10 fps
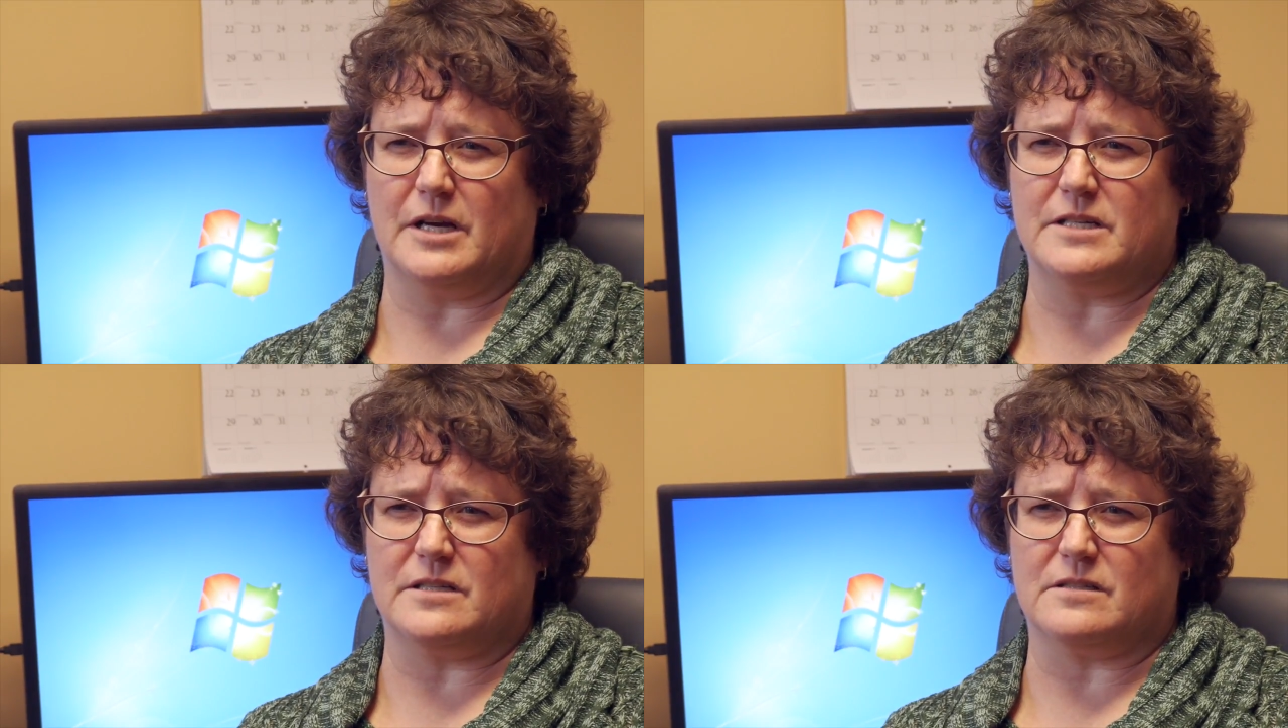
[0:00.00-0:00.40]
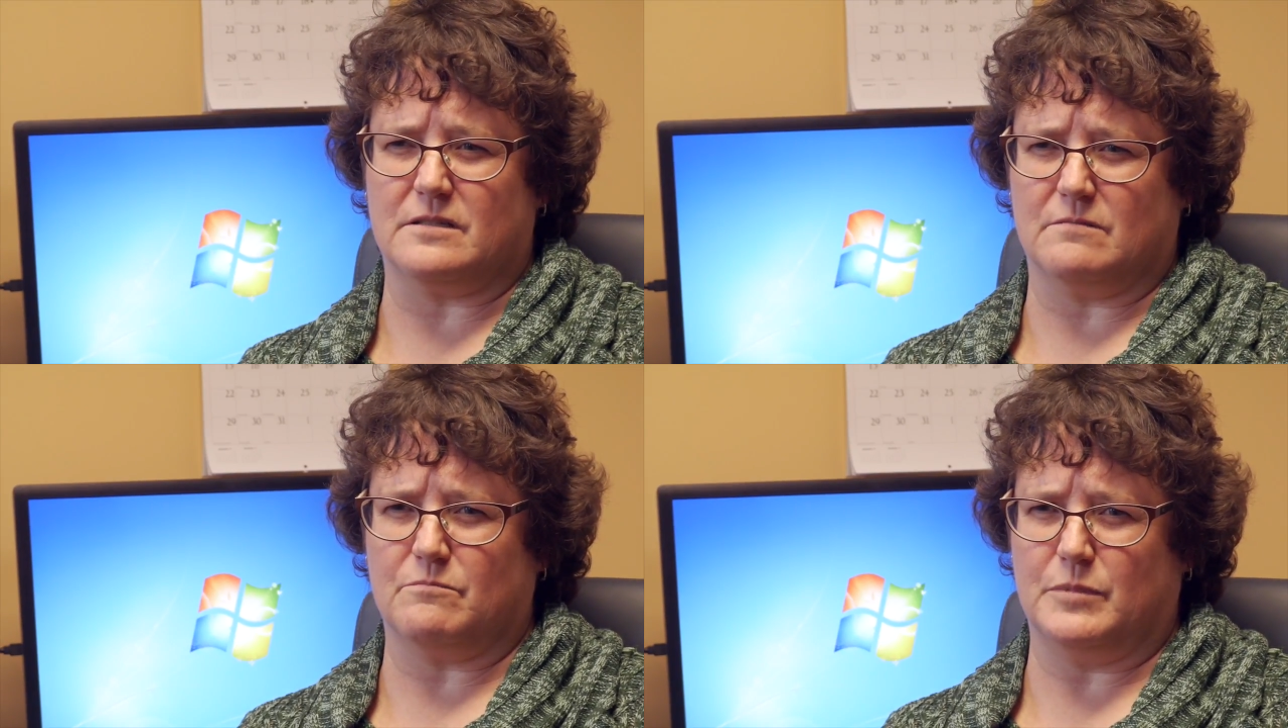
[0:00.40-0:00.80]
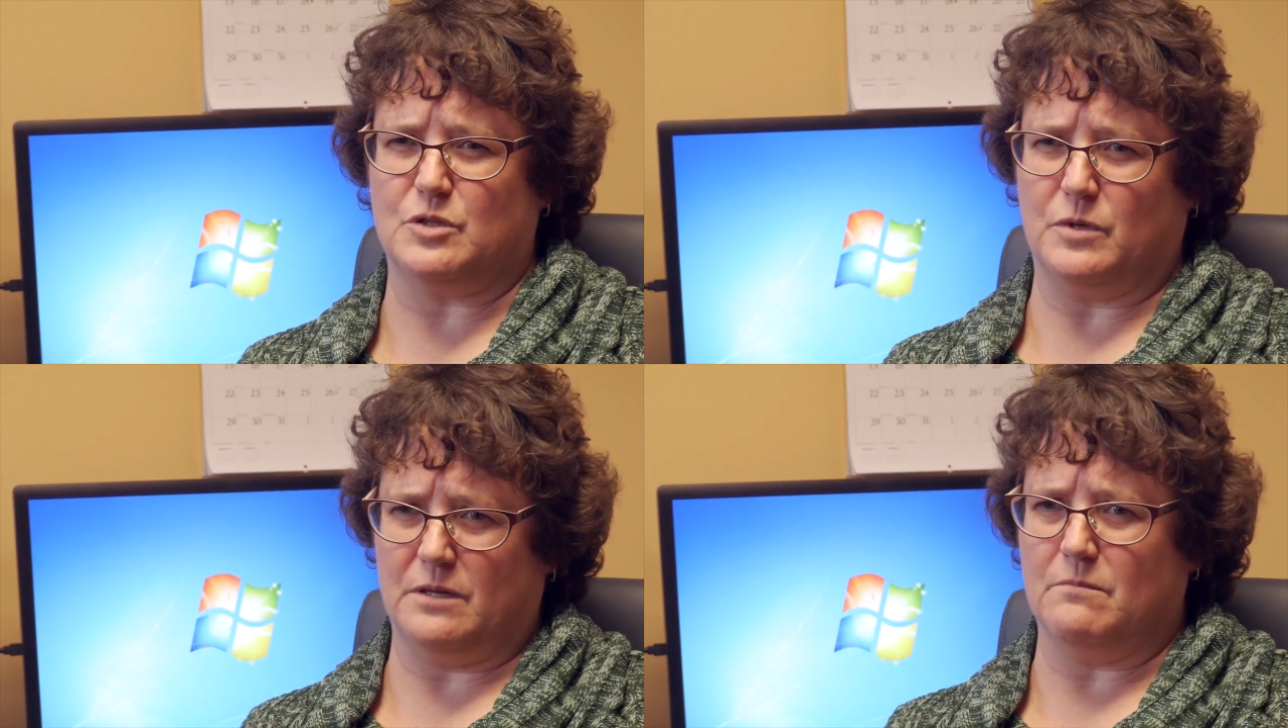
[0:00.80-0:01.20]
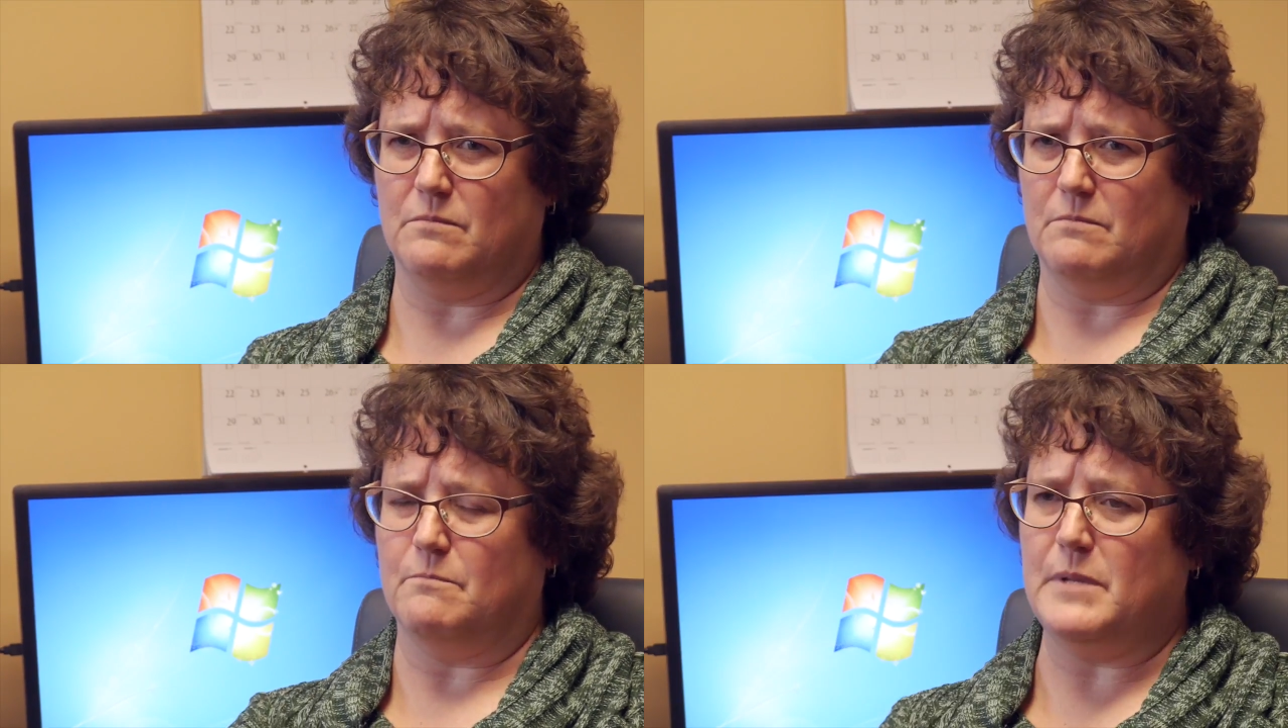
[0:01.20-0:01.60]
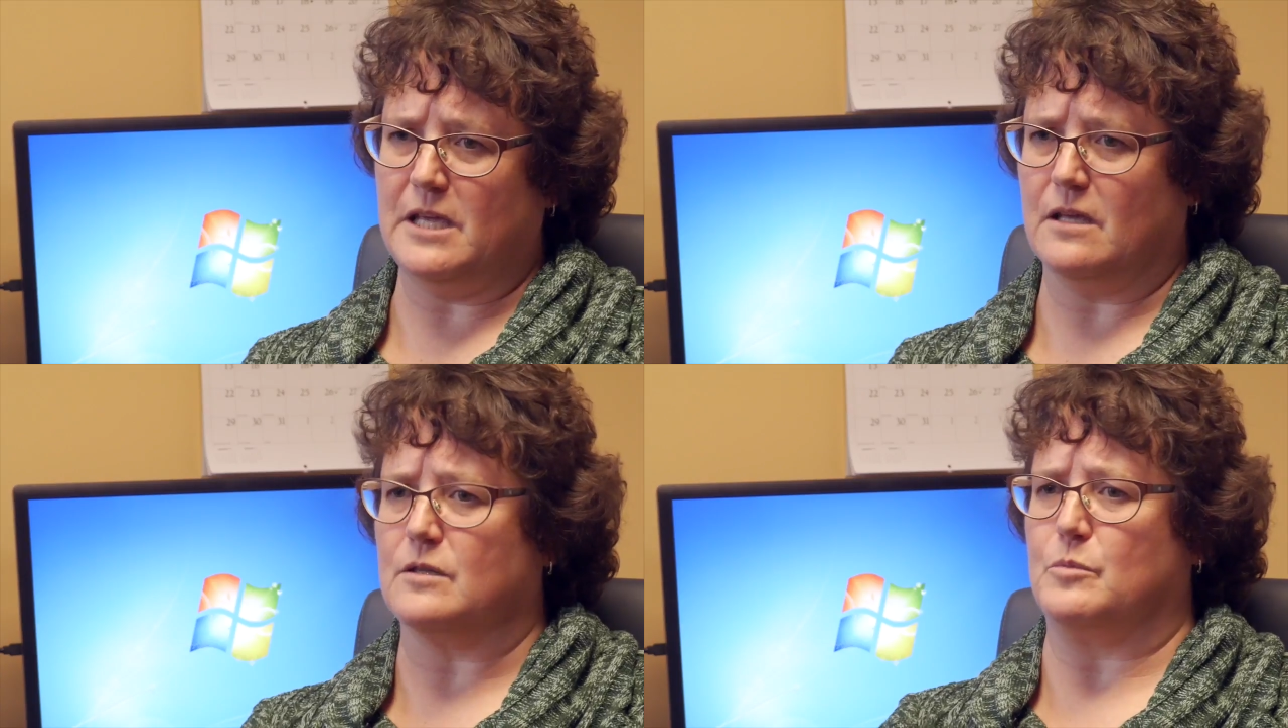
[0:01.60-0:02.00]
not just between
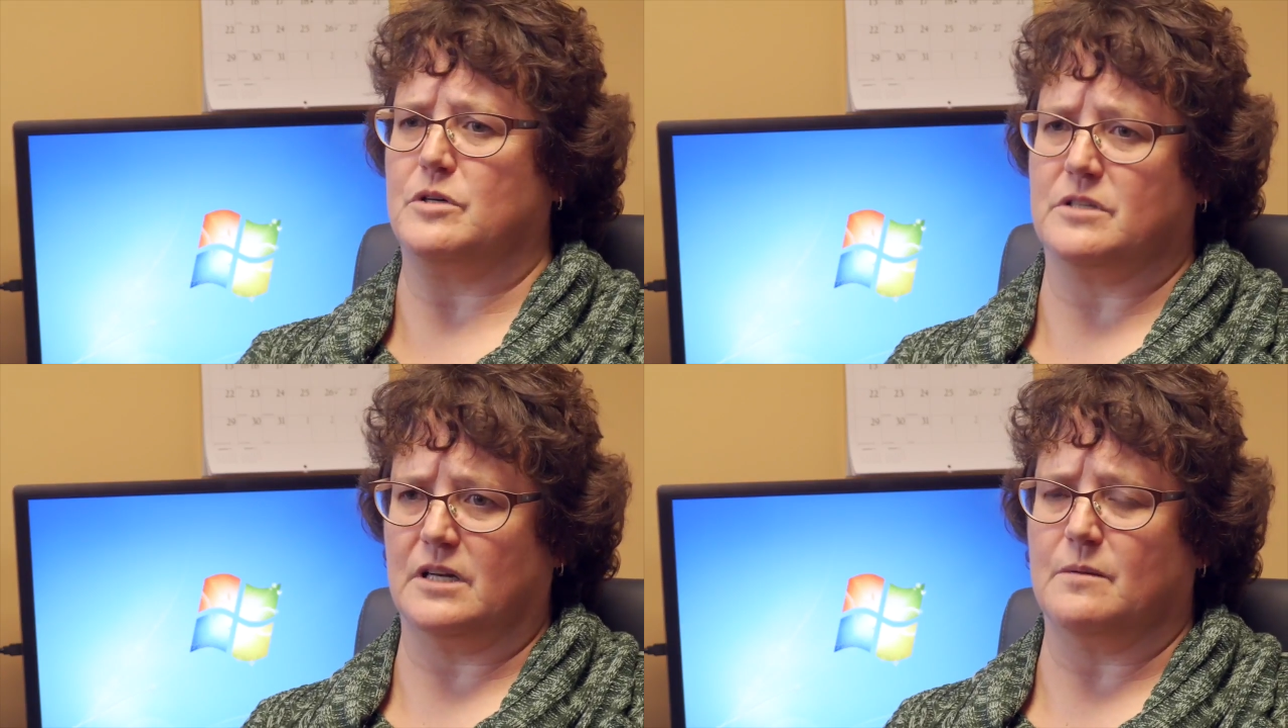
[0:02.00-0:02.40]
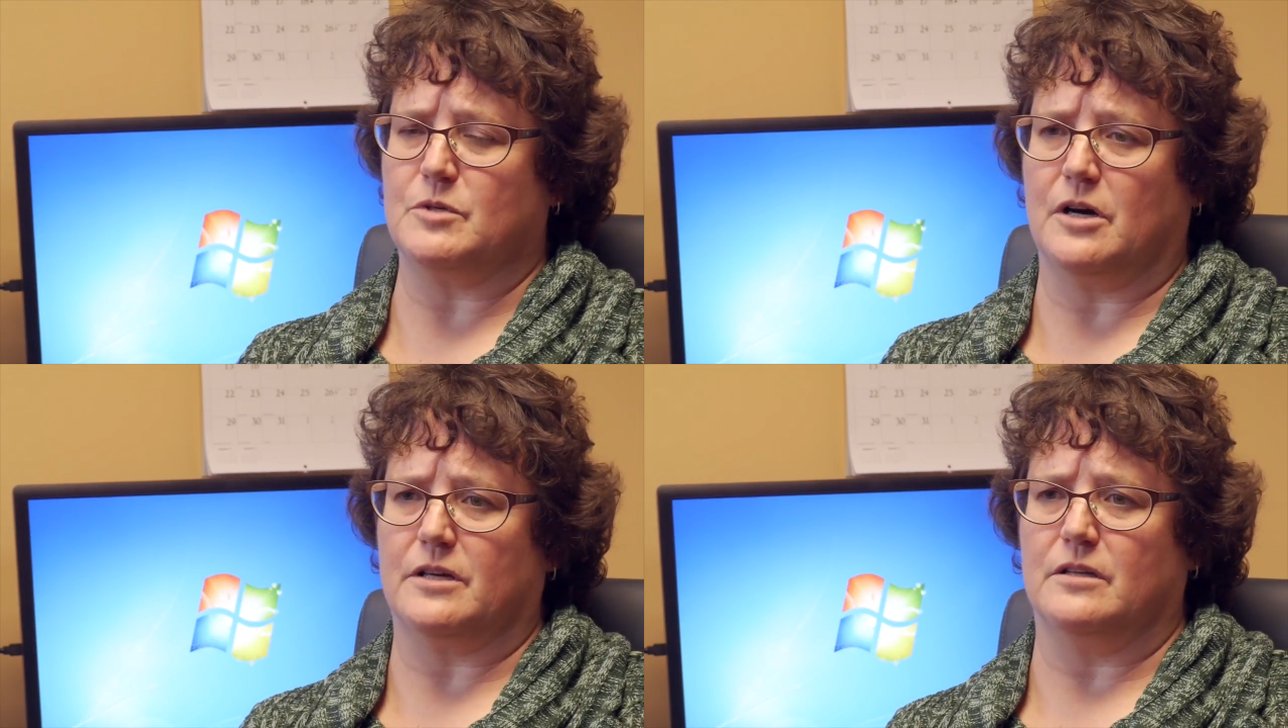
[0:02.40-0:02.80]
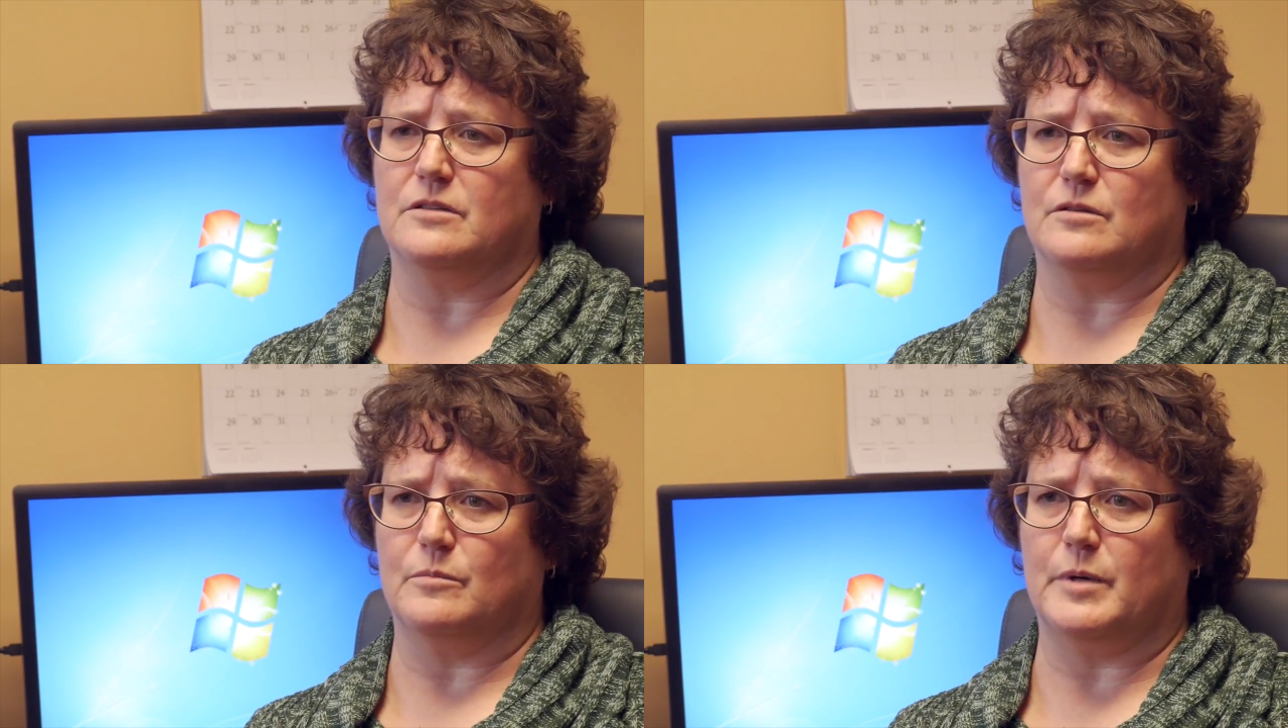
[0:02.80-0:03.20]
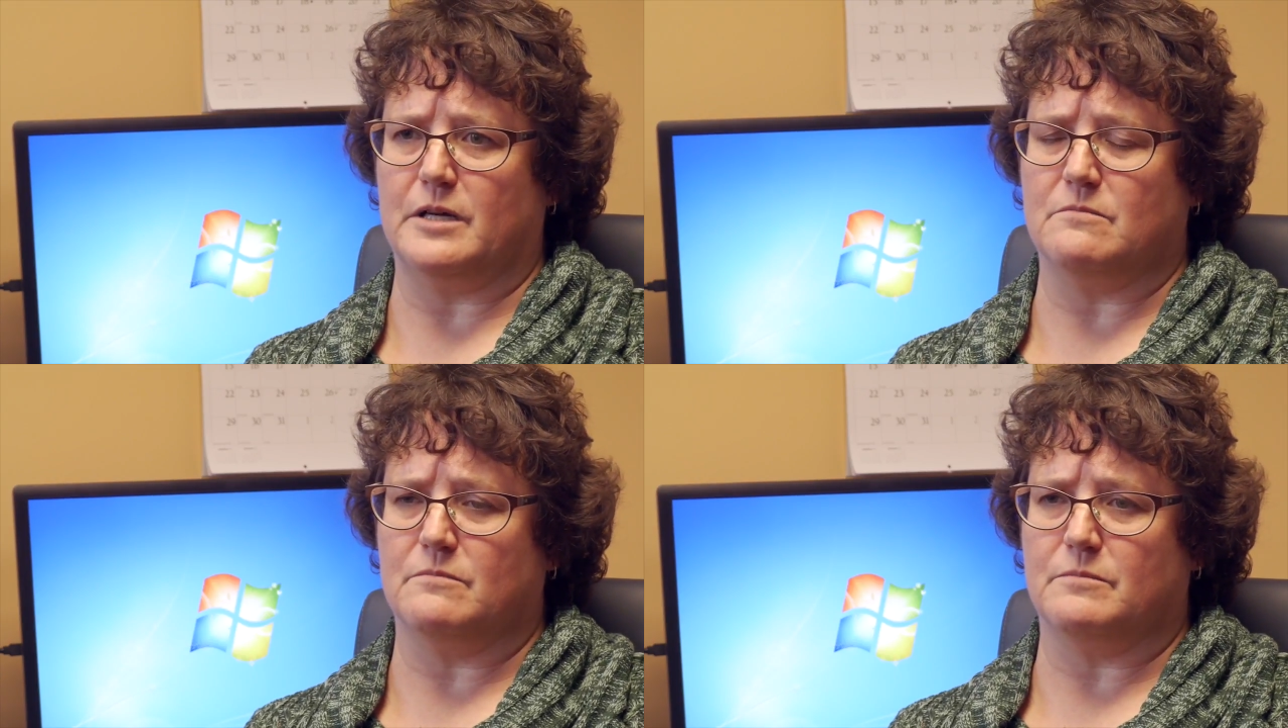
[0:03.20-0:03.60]
me and the person I'm talking to, but